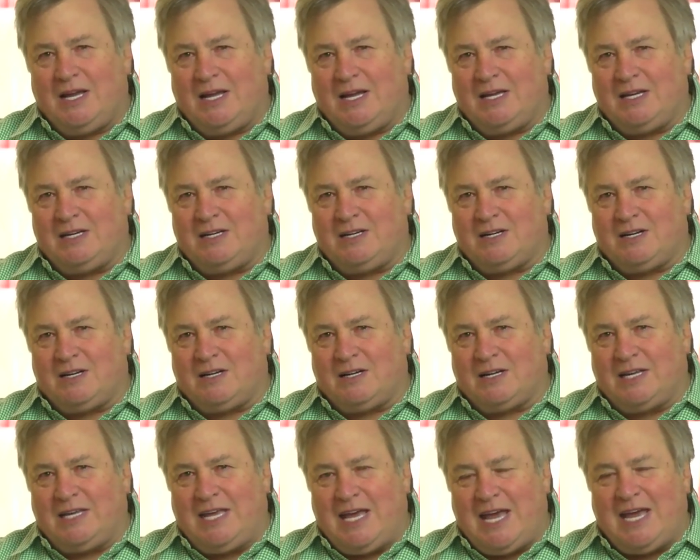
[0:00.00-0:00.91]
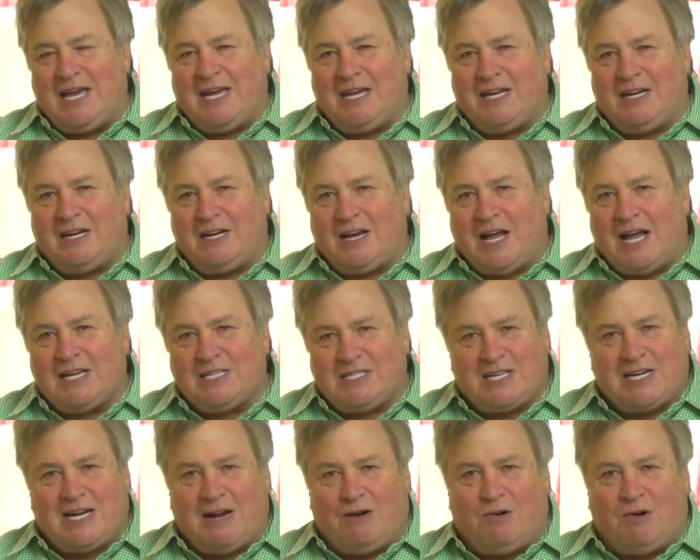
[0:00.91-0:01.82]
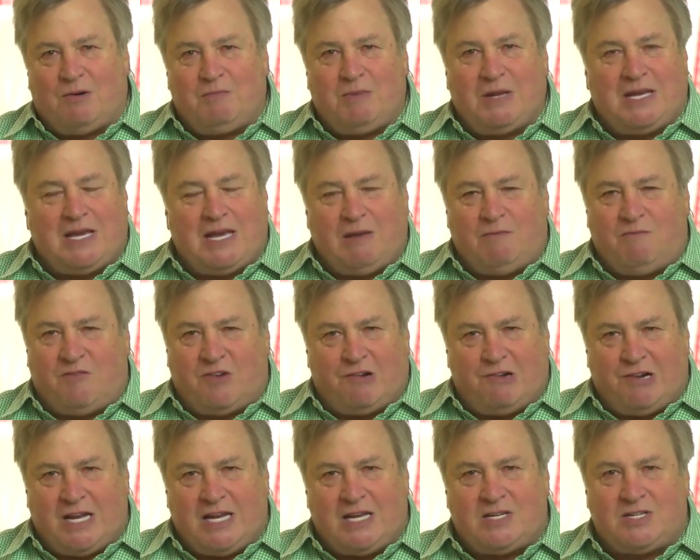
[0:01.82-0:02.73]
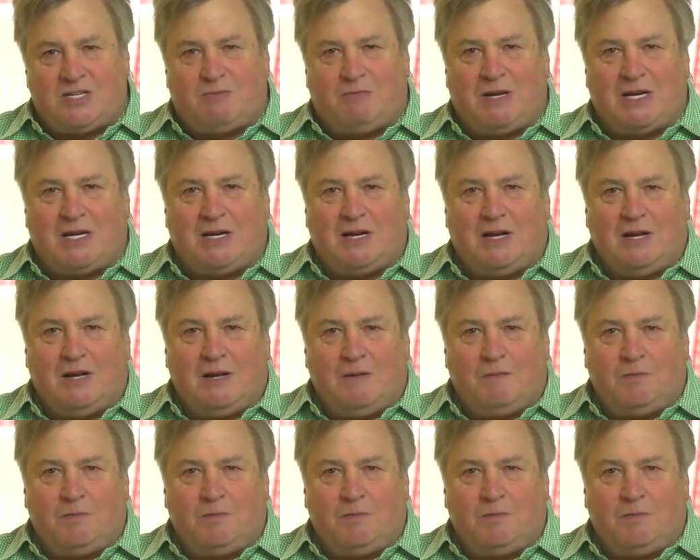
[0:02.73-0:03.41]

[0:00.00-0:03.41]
And Kay and Eisenhower became very intimate,